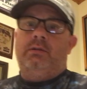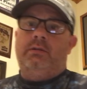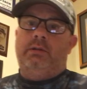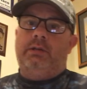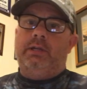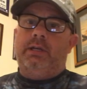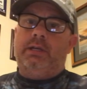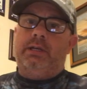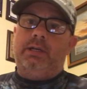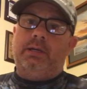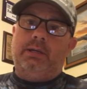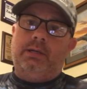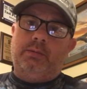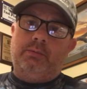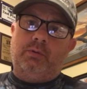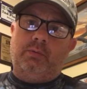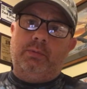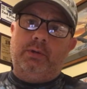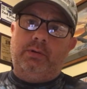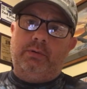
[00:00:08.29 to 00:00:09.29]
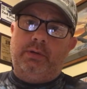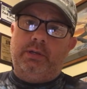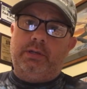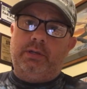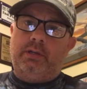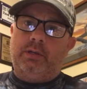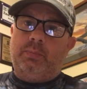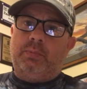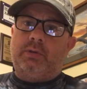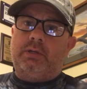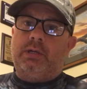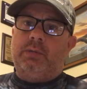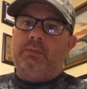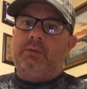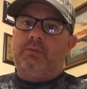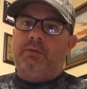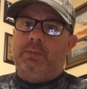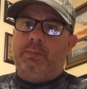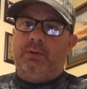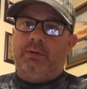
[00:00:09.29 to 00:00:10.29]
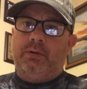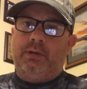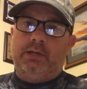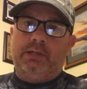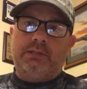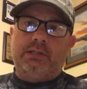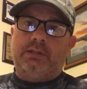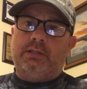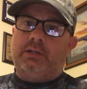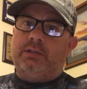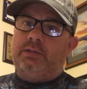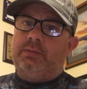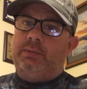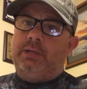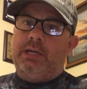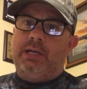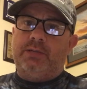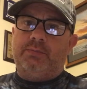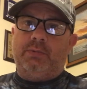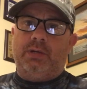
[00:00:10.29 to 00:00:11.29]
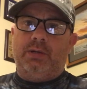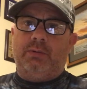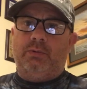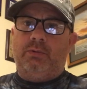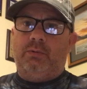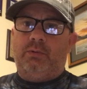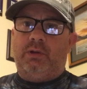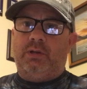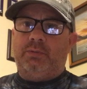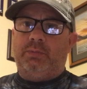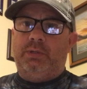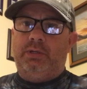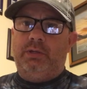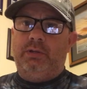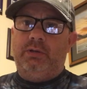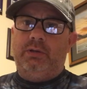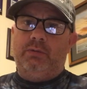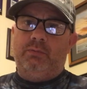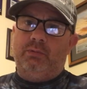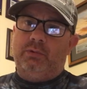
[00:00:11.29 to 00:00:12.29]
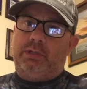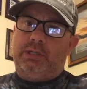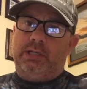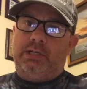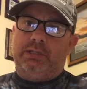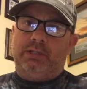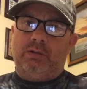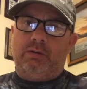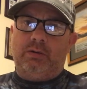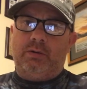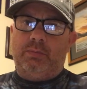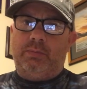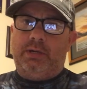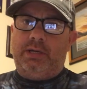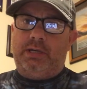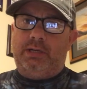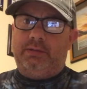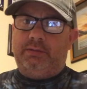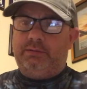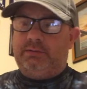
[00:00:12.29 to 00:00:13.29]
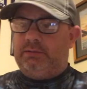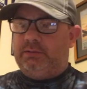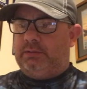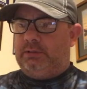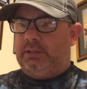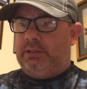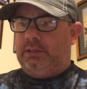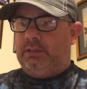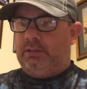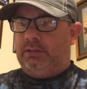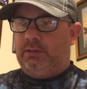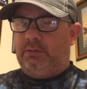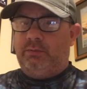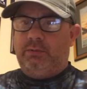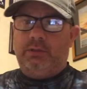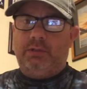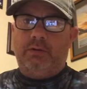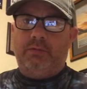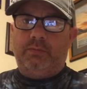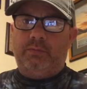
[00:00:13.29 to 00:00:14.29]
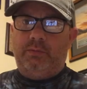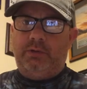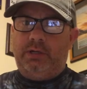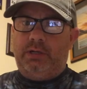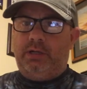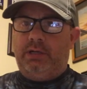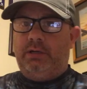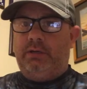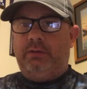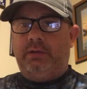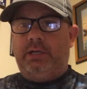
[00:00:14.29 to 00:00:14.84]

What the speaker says: Today I am going to be rigging up a couple of flipping rigs. I thought you guys might want to watch me do it, and we'll kind of talk about it, and we'll go from there.